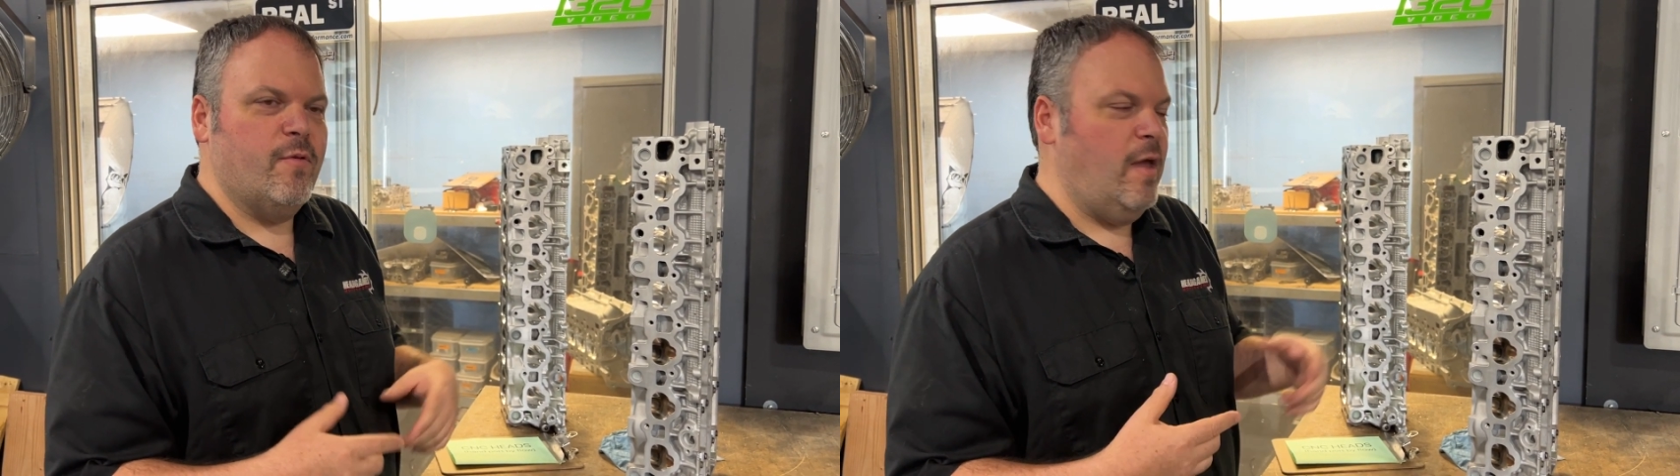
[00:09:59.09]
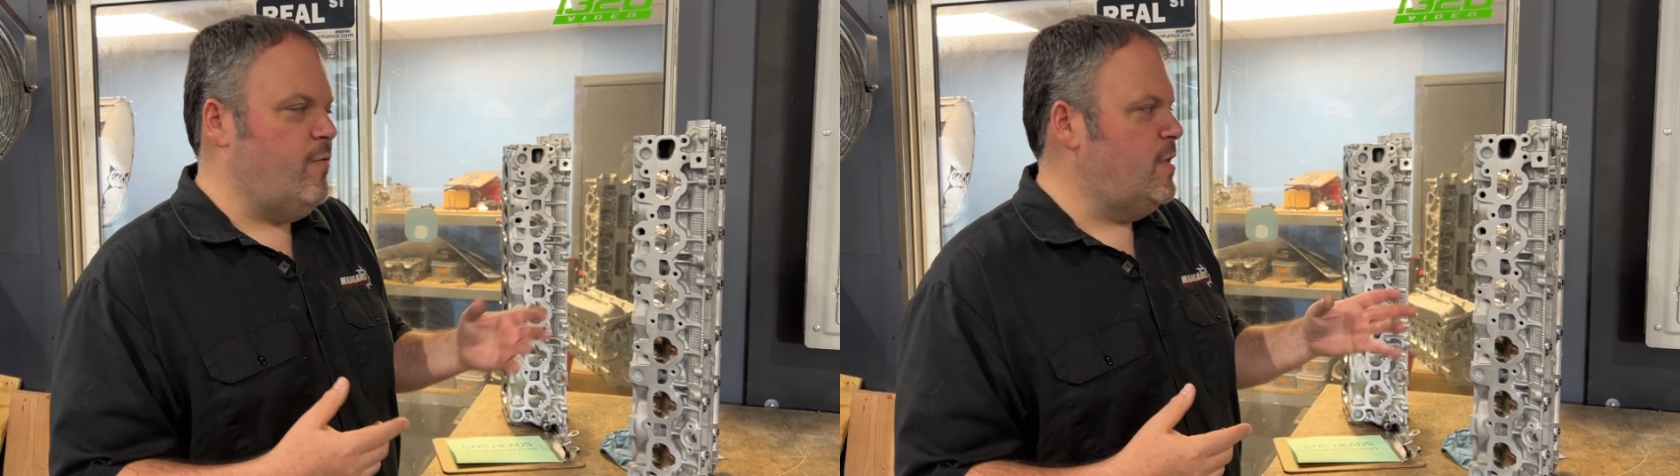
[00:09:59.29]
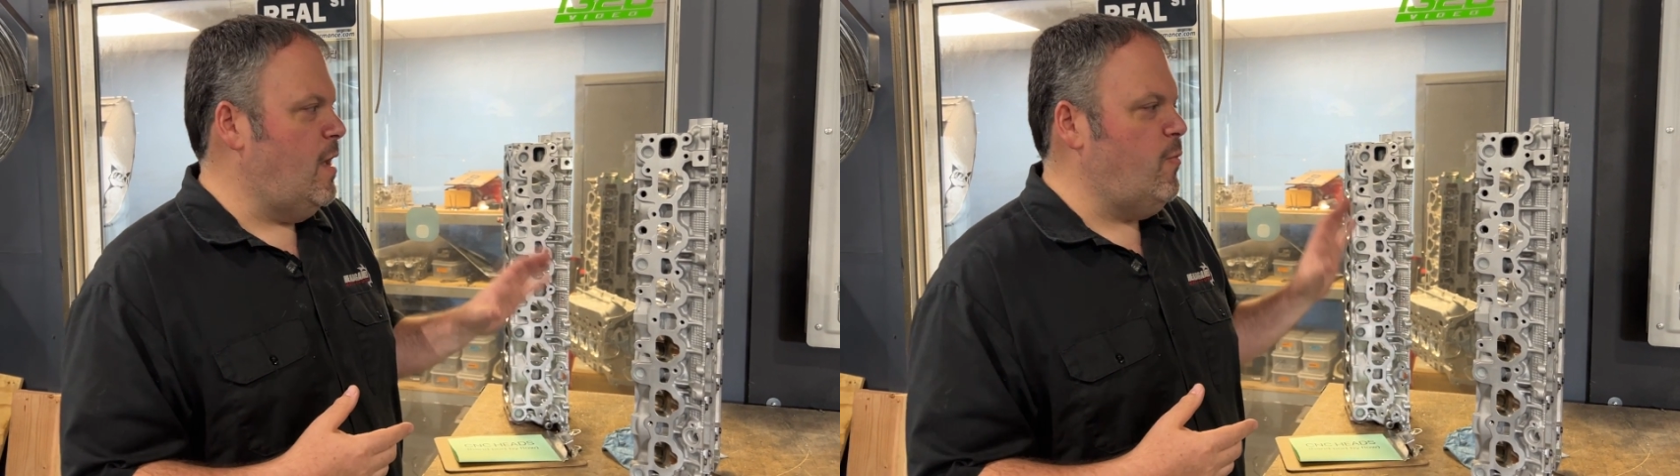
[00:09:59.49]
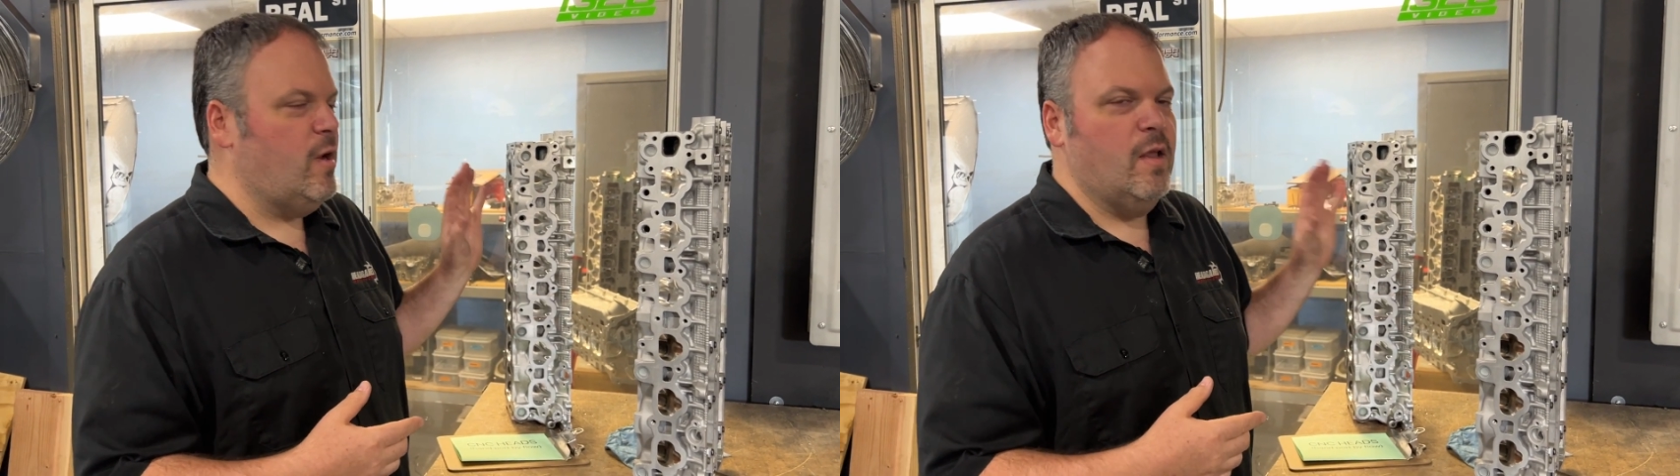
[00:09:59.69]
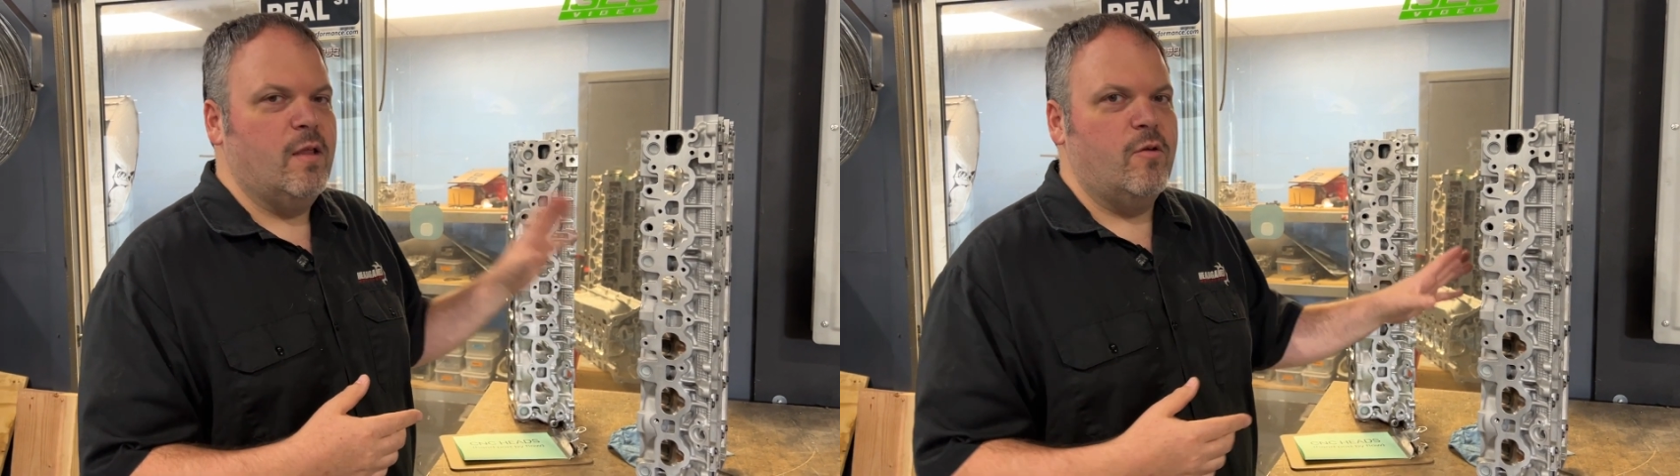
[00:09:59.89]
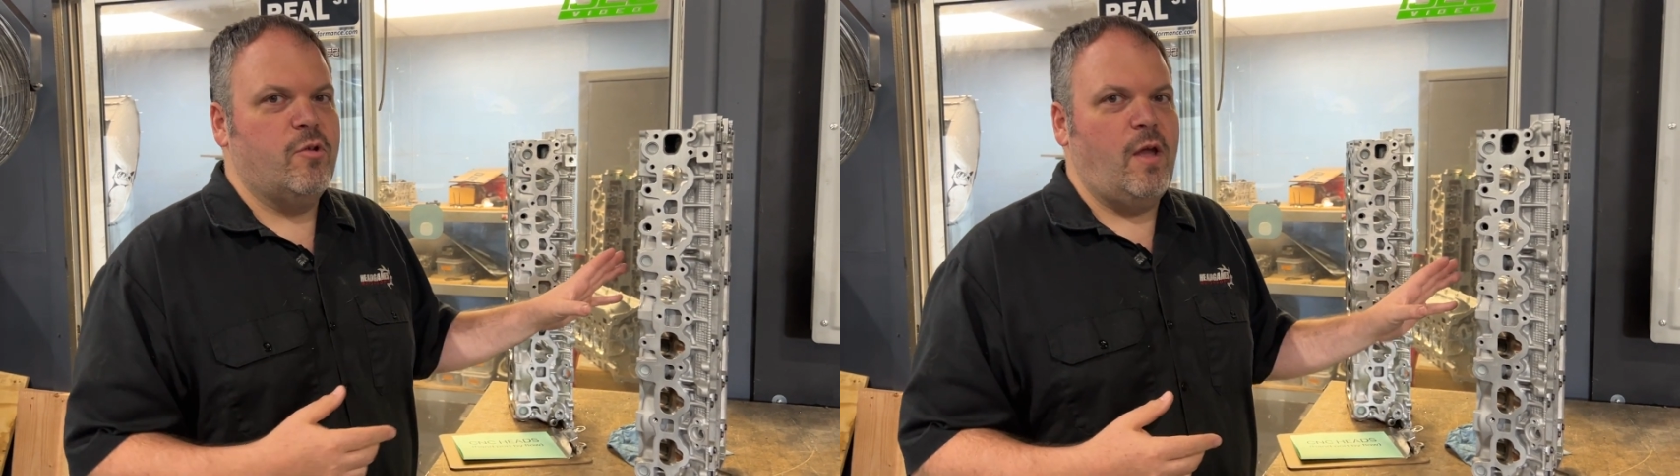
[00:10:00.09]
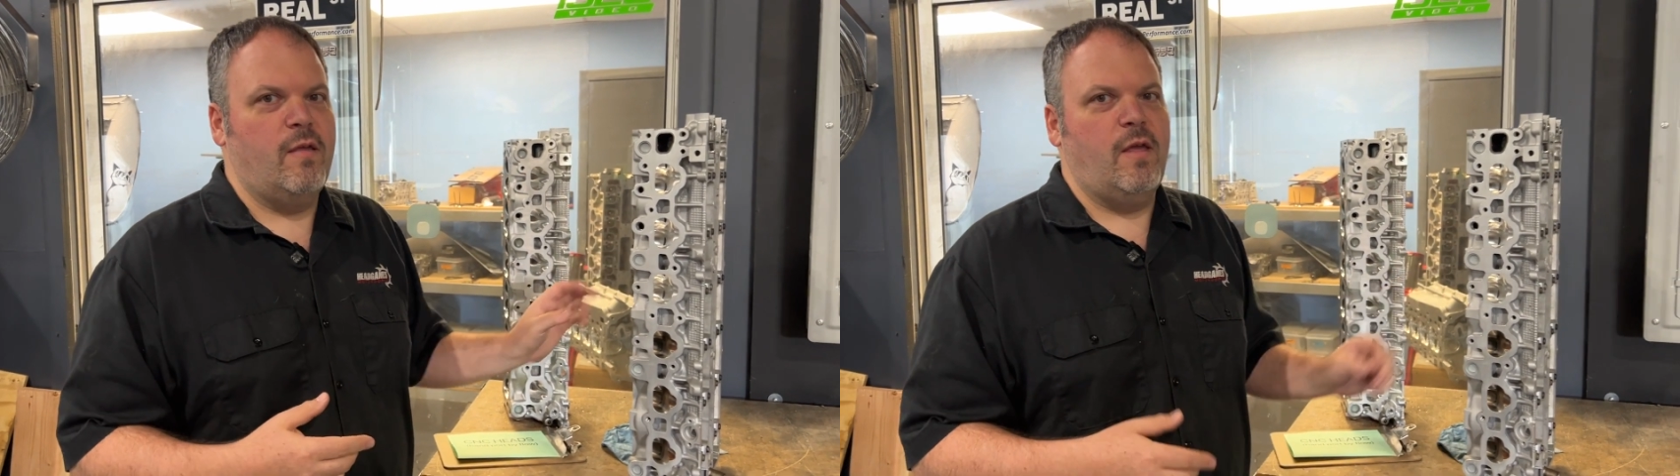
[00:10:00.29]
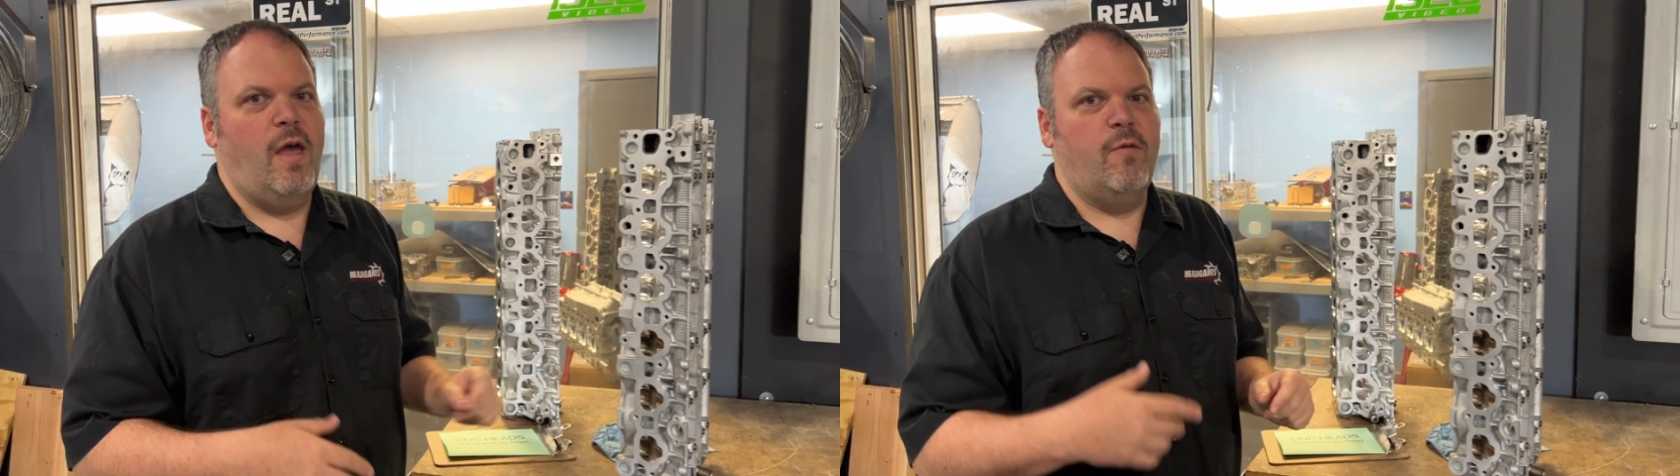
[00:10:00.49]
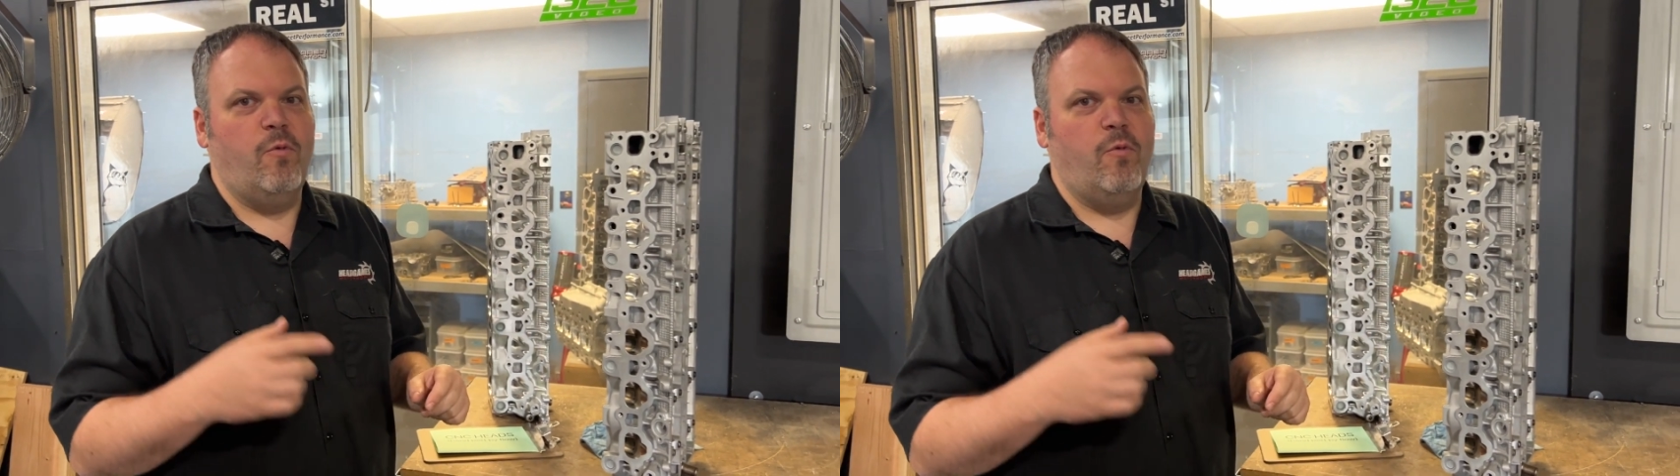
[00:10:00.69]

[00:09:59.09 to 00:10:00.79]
Every time we're going to digitize a head,